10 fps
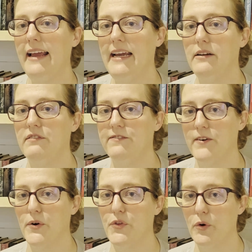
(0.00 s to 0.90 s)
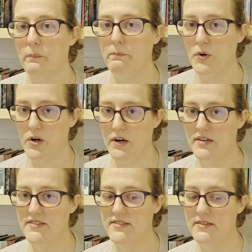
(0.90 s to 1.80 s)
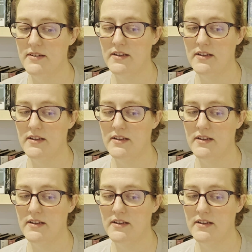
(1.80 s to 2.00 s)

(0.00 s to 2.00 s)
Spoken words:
in further books,